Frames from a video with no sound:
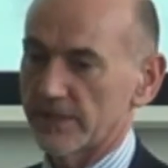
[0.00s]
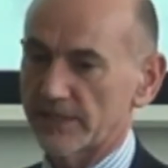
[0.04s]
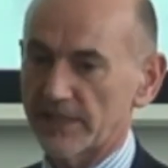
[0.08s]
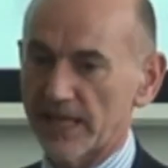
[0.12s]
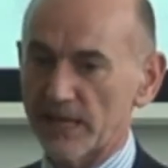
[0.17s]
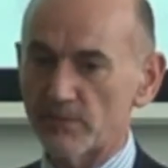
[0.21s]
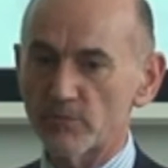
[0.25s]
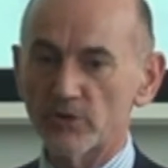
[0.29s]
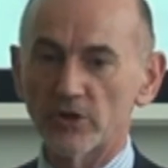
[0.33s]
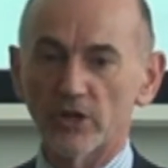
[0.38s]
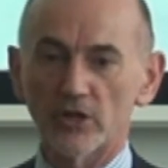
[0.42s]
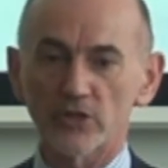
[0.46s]
The
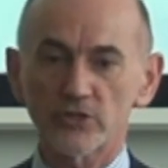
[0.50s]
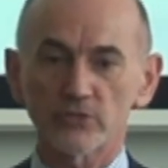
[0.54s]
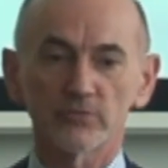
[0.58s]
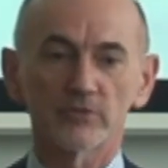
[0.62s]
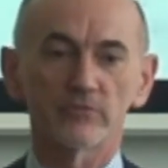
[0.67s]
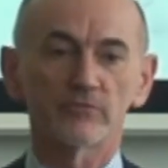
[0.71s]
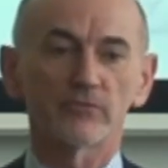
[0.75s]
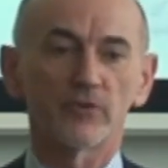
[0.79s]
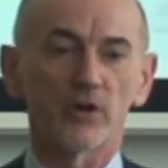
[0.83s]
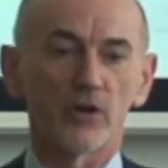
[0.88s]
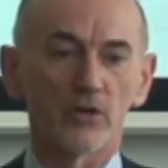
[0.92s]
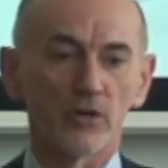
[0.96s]
team are also
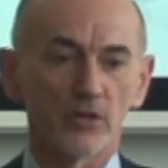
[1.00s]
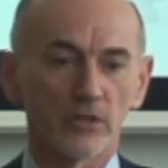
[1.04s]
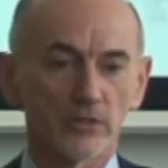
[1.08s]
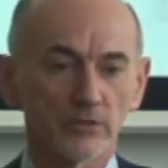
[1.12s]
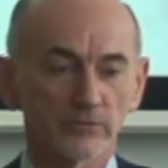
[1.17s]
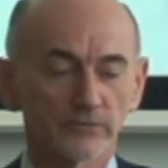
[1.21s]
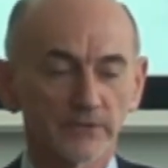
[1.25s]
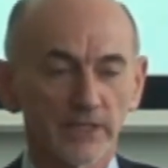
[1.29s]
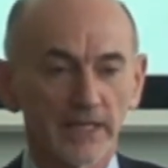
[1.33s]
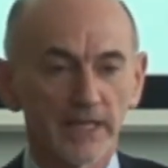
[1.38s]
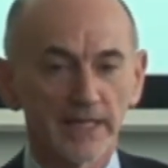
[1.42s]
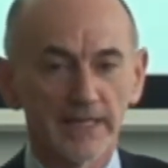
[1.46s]

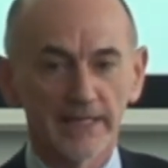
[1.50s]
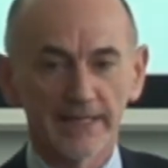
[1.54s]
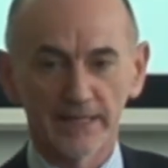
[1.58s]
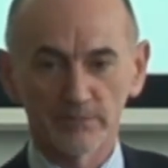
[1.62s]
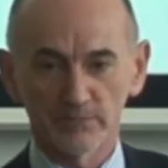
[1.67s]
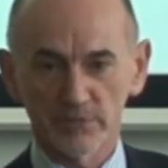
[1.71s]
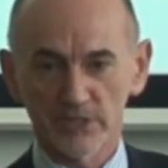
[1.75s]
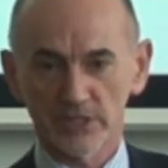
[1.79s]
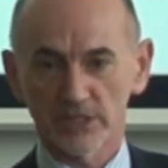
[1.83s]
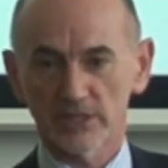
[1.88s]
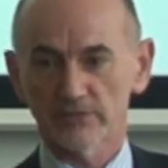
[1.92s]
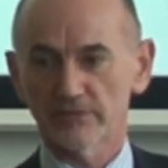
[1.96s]
involved
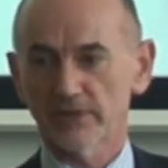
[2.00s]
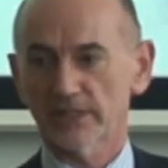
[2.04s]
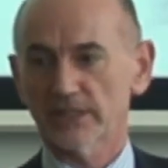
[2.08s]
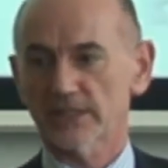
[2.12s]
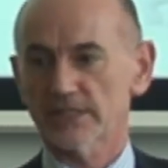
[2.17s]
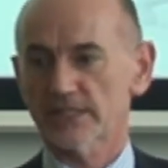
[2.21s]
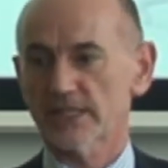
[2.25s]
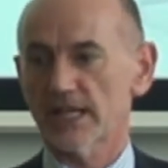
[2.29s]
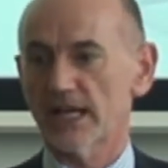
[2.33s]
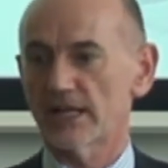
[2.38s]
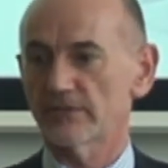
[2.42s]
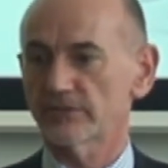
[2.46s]
in specific
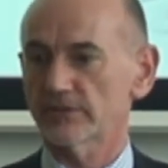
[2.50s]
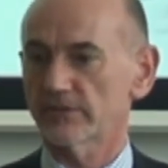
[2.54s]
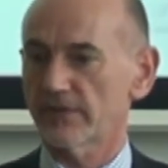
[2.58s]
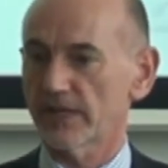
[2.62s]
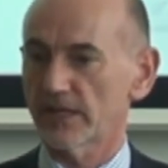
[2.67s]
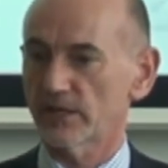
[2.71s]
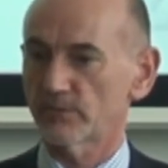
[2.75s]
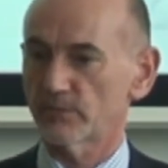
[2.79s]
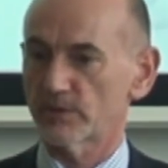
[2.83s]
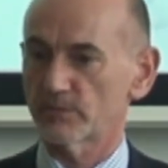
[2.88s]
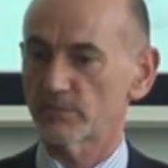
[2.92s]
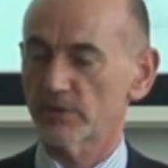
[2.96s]
staff
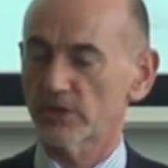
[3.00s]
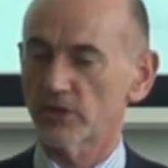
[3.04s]
development.